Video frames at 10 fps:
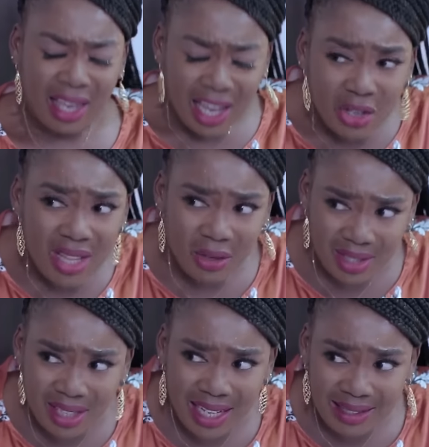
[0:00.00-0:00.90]
Can you now
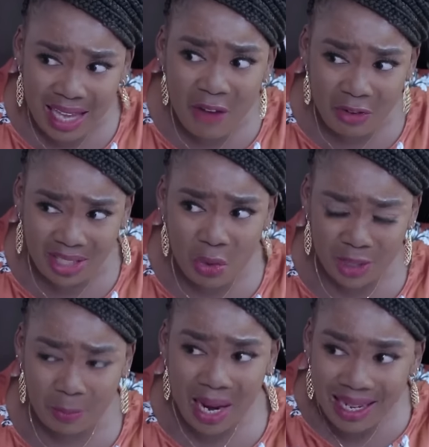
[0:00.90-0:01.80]
see that everything
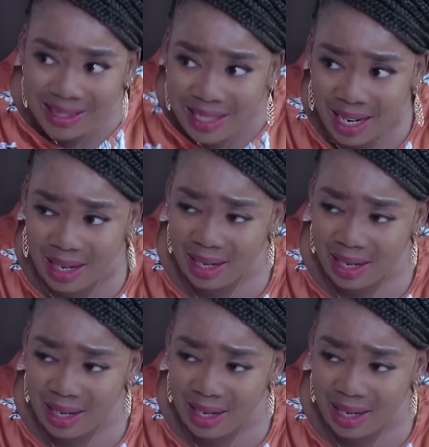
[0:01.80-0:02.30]
was planned?